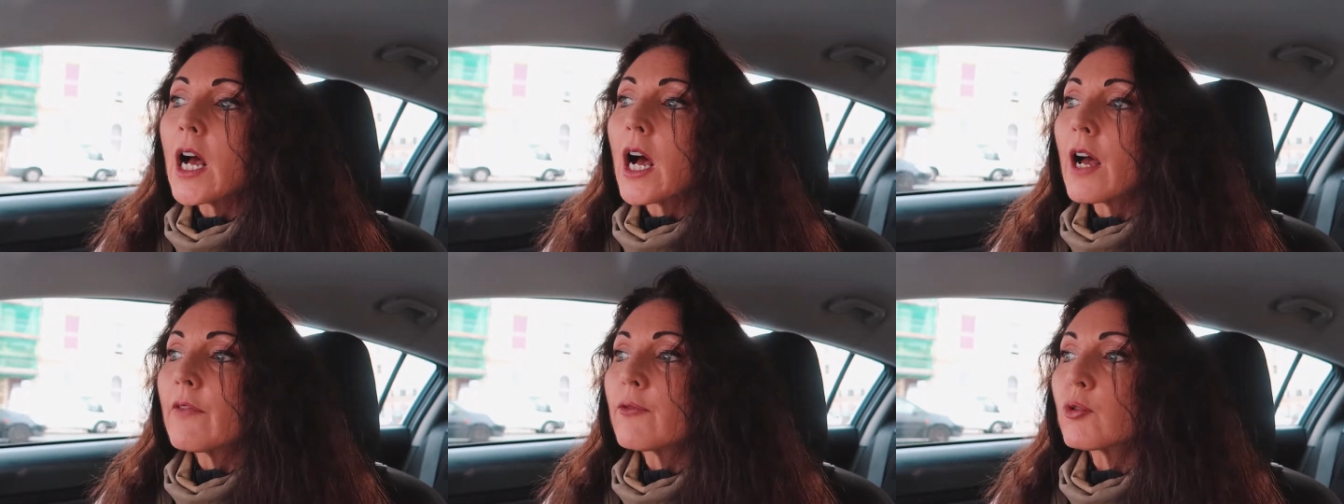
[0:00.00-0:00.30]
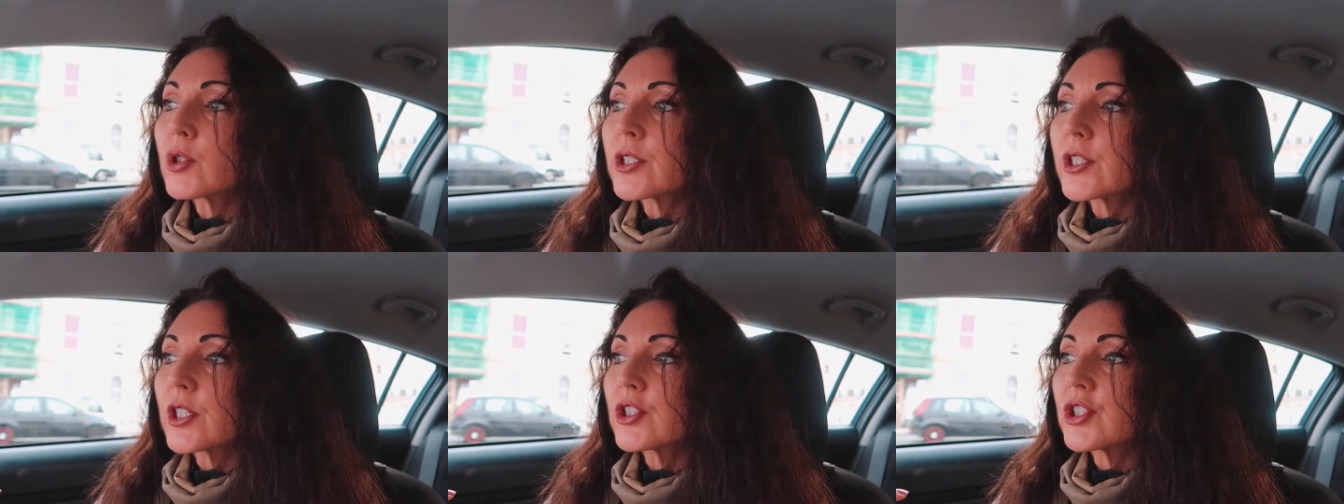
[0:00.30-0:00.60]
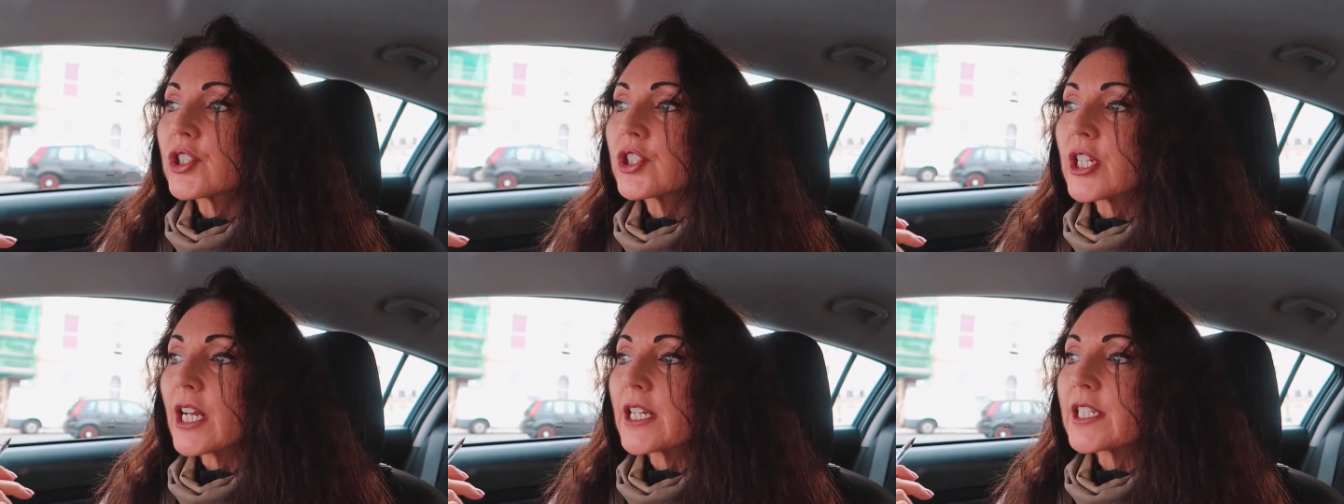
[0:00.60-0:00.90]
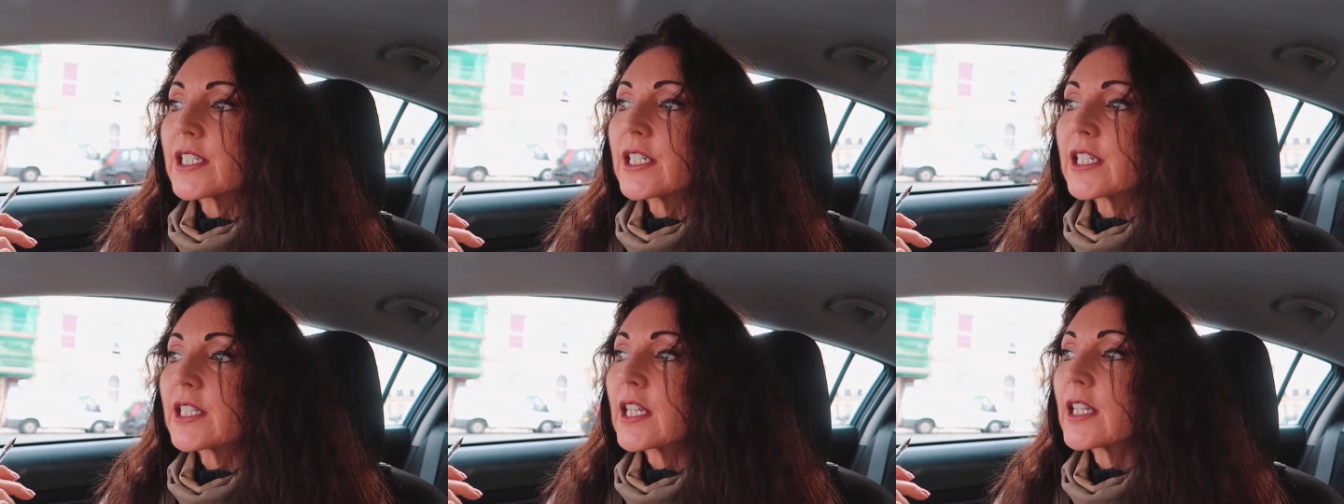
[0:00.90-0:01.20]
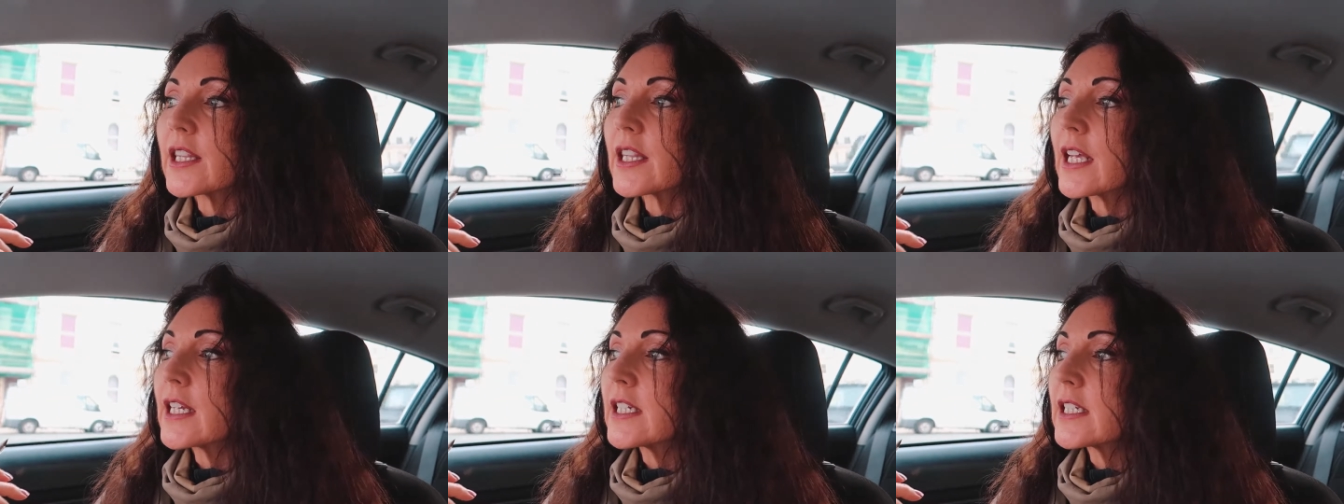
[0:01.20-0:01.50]
I've also suggested
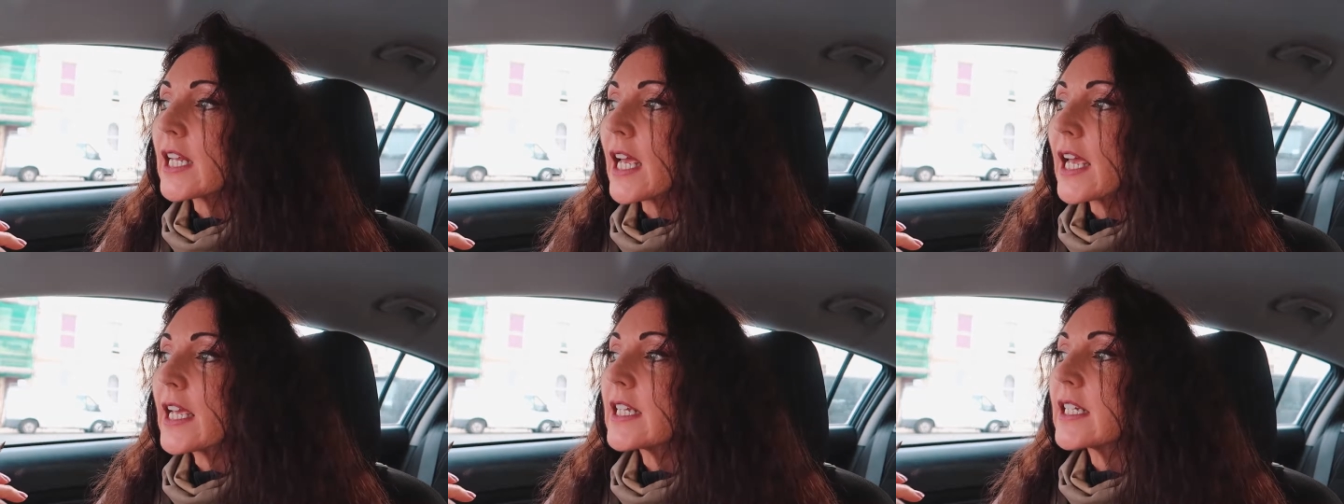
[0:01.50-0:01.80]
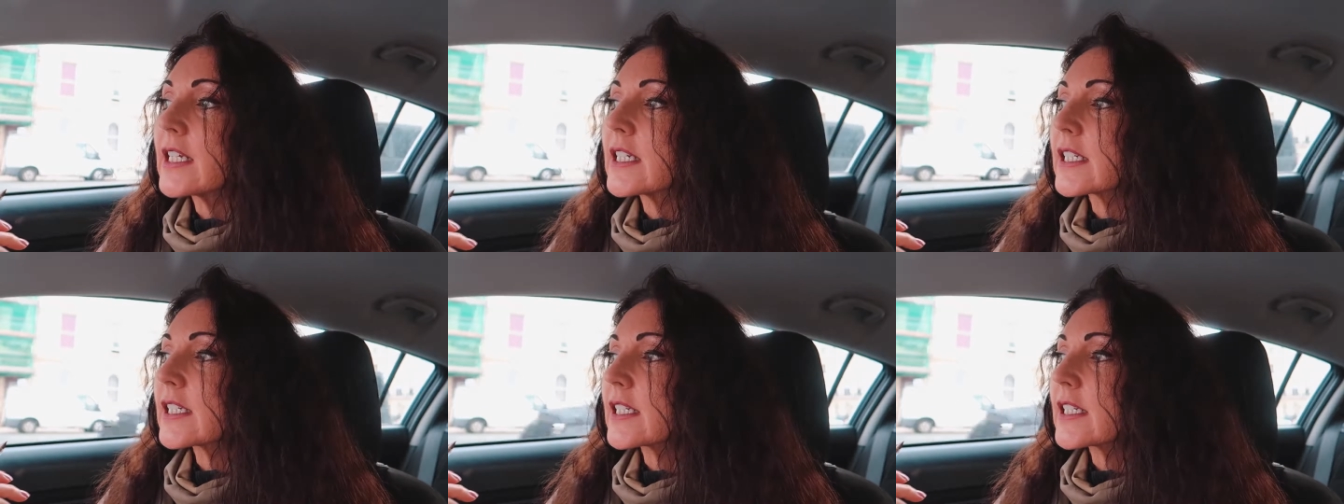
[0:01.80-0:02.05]
that they take